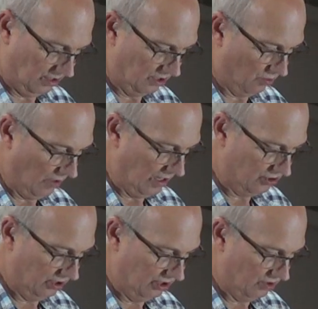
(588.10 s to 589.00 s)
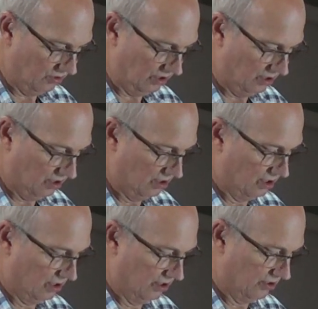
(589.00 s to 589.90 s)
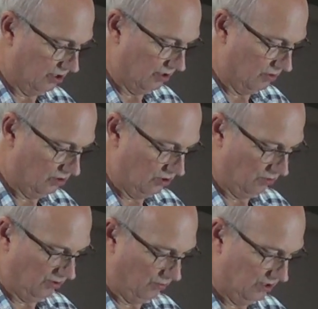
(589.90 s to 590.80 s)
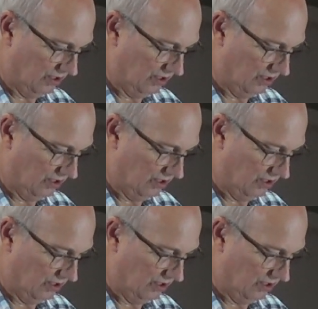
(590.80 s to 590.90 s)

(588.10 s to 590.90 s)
to kind of gradually do it, so 2 or 3